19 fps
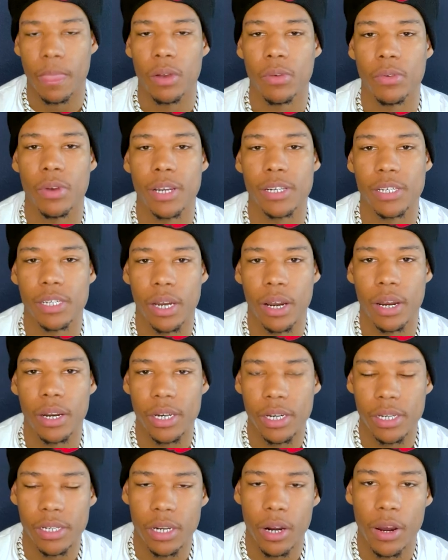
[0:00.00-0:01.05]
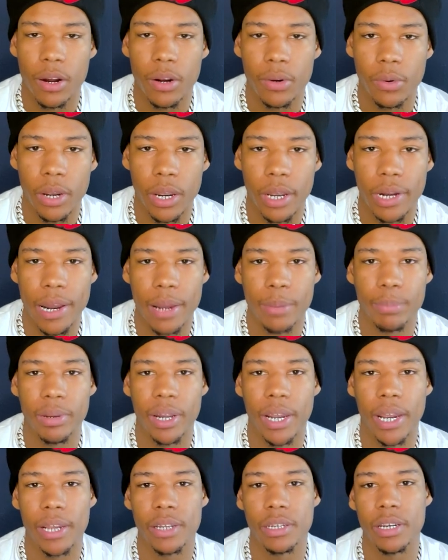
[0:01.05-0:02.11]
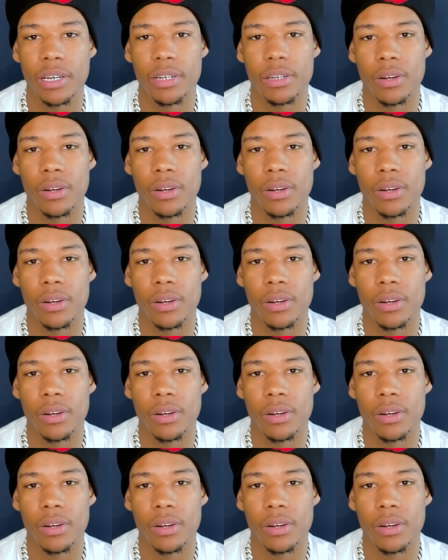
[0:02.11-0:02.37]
what's up, there's Nardo Wick, and I'm playing this or